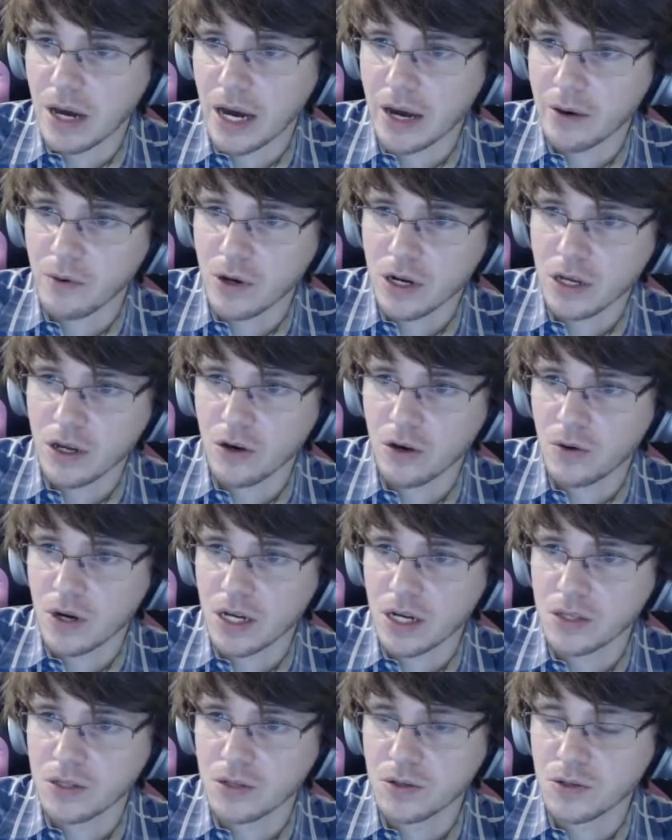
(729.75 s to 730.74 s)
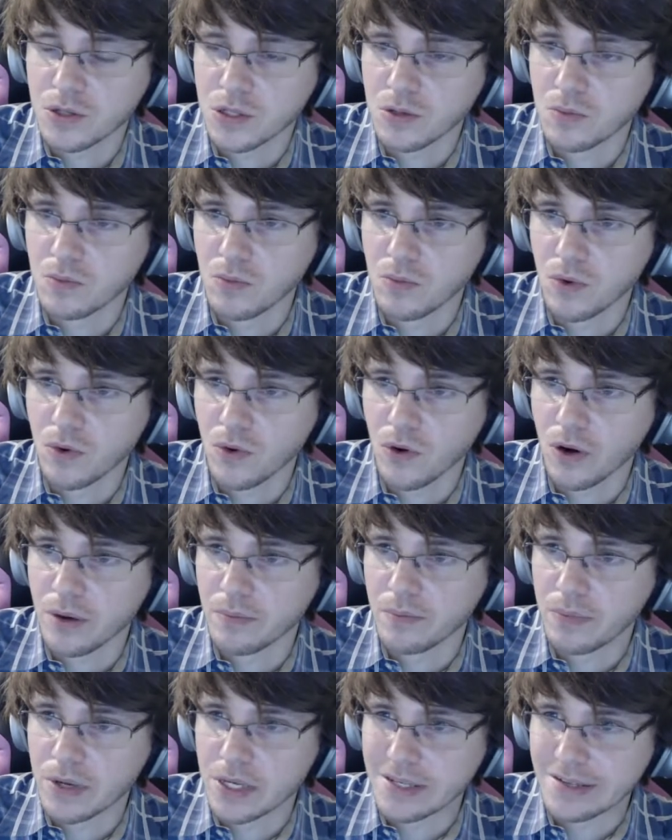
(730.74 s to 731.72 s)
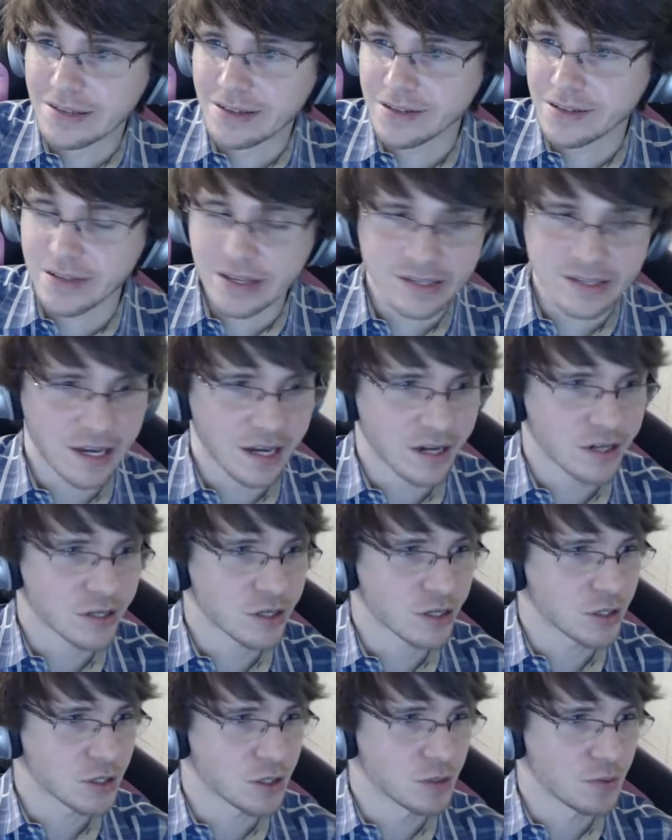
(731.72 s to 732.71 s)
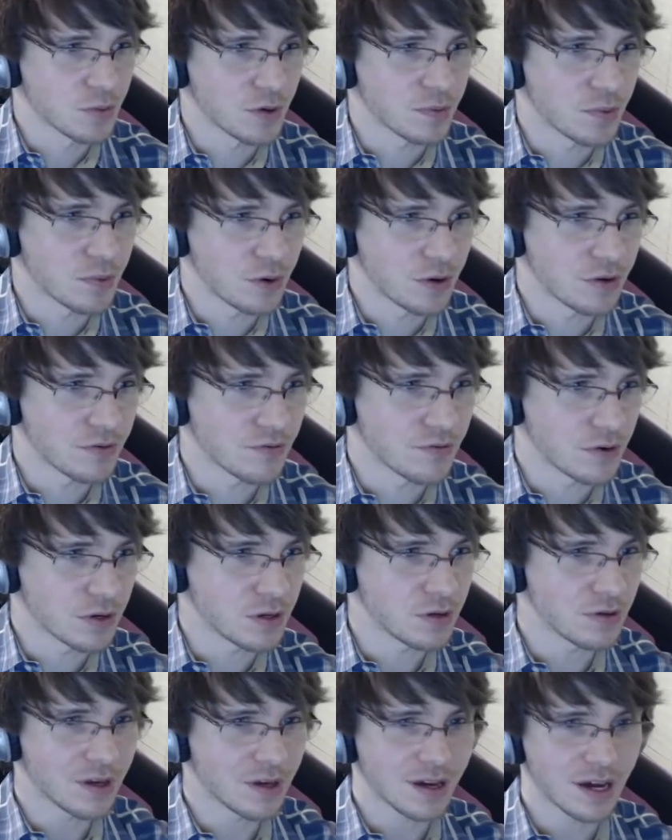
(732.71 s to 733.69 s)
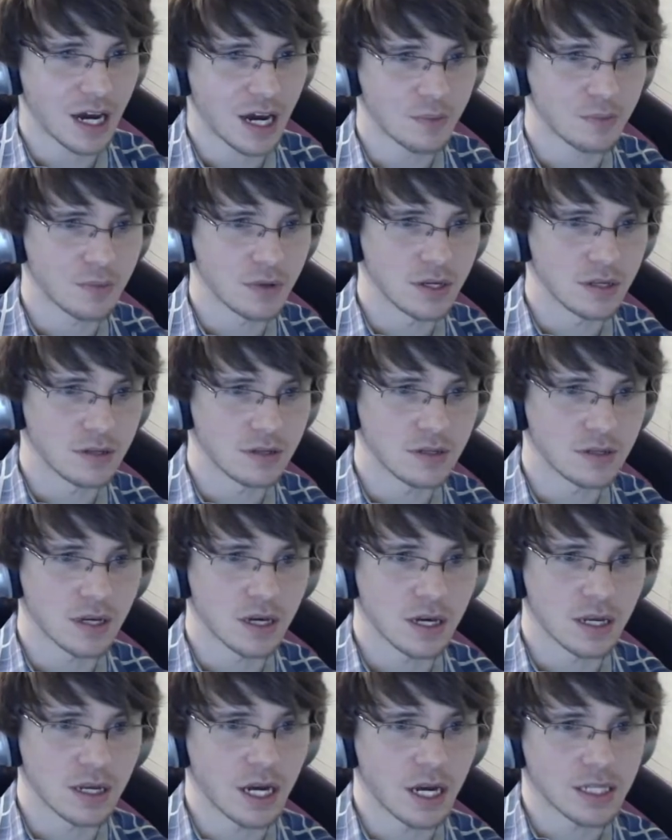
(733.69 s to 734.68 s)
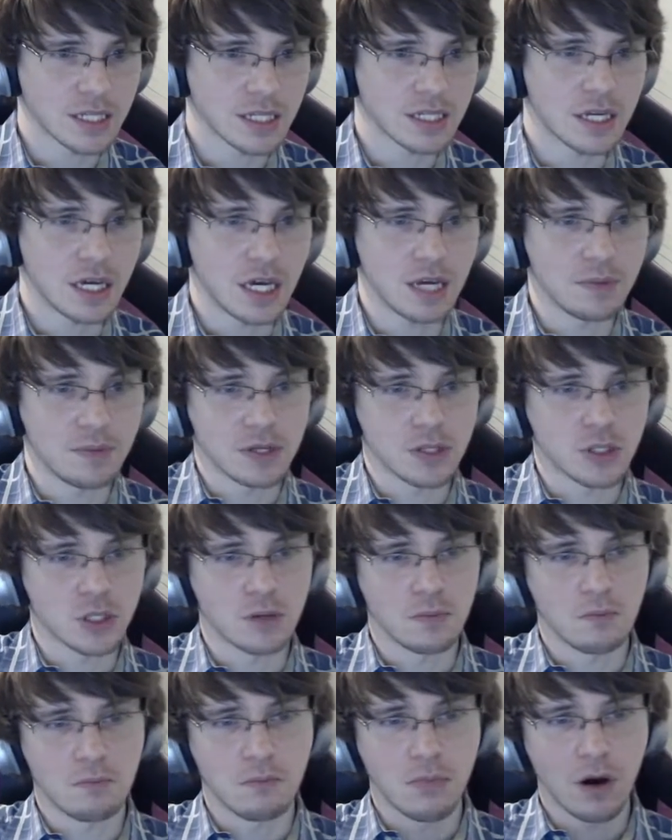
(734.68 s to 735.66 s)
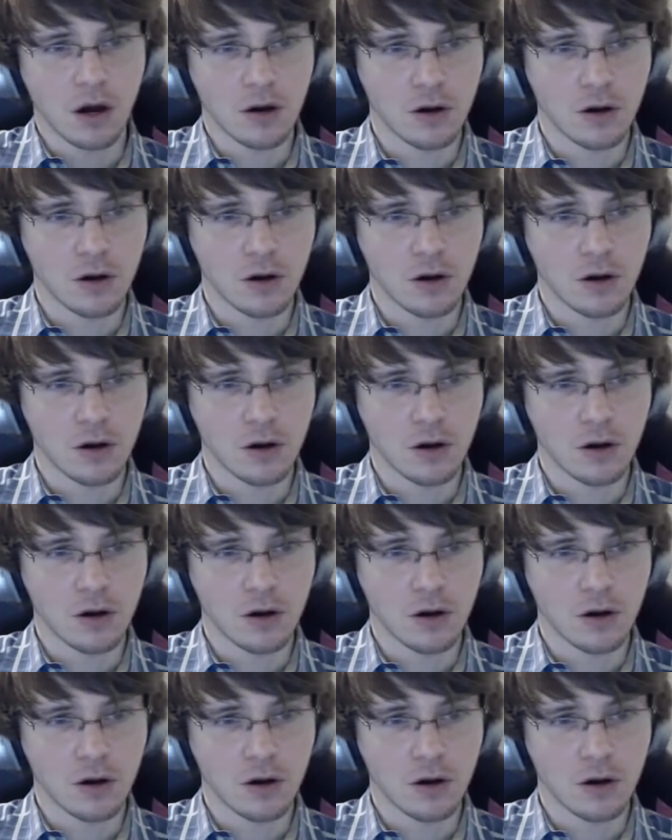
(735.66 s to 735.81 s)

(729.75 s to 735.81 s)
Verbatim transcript: I want to go on to some more business that's actually super important for you that happens uh, not today, but tomorrow